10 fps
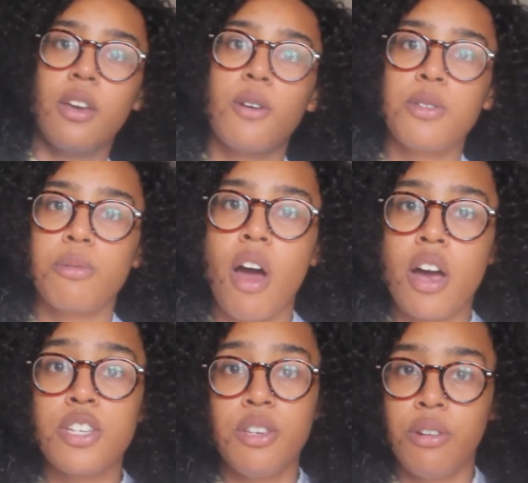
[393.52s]
goes
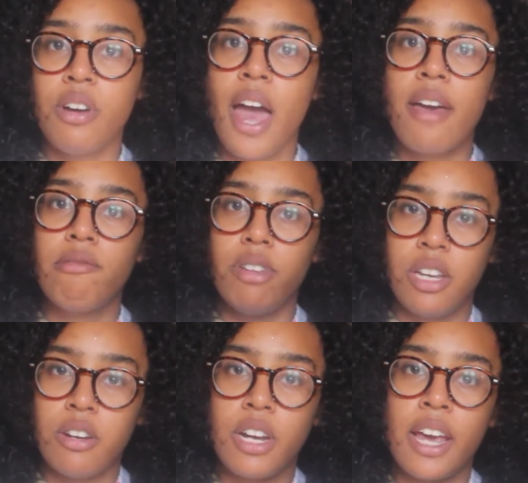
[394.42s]
wrong, you don't have
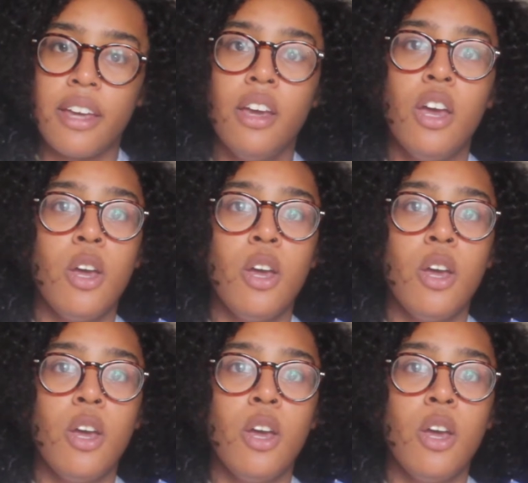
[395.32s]
internet.